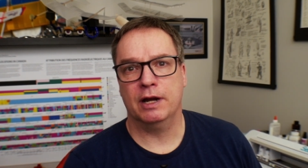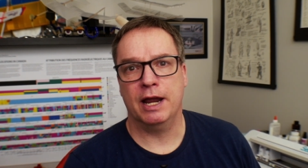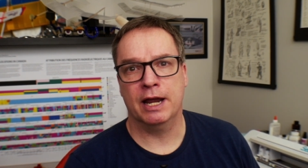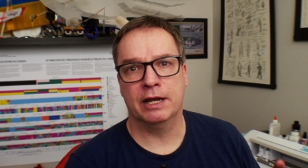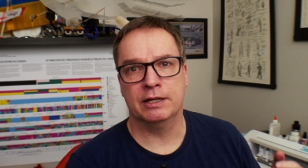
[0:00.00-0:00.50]

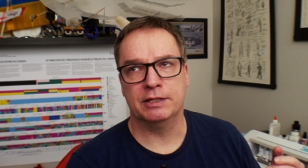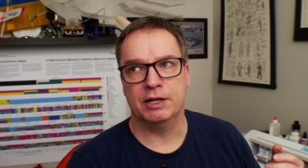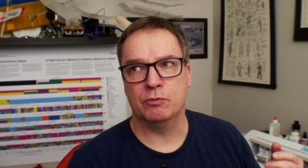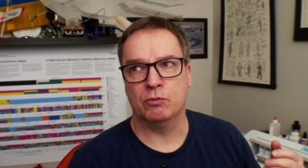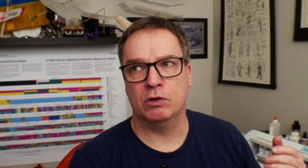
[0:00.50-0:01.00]
and
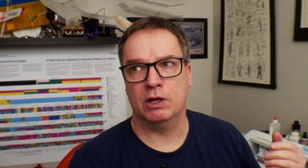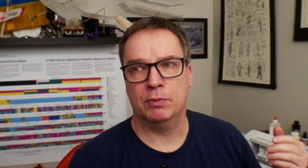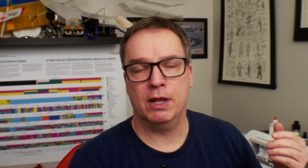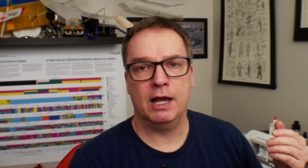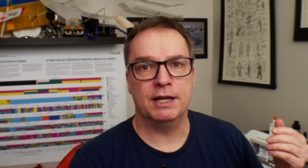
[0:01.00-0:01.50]
it will
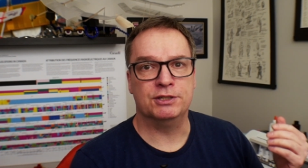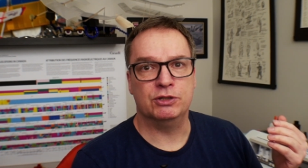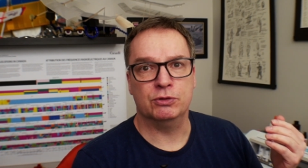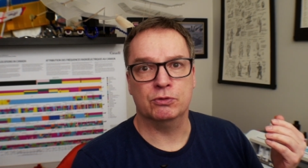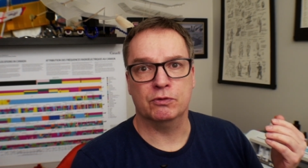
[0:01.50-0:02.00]
apply
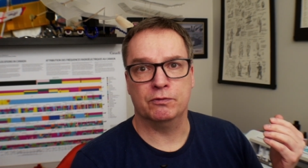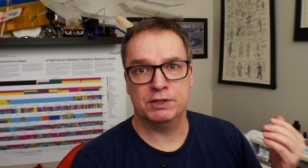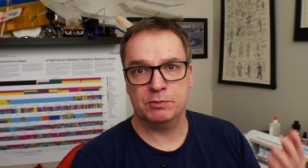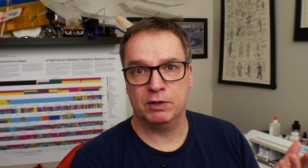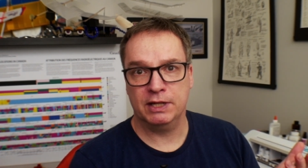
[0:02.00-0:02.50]
to
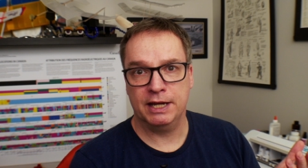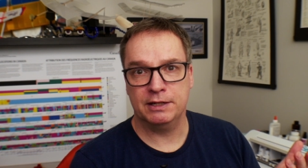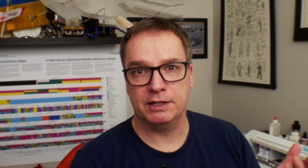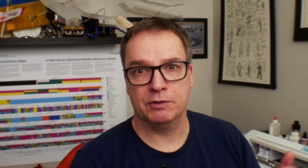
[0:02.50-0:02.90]
visible light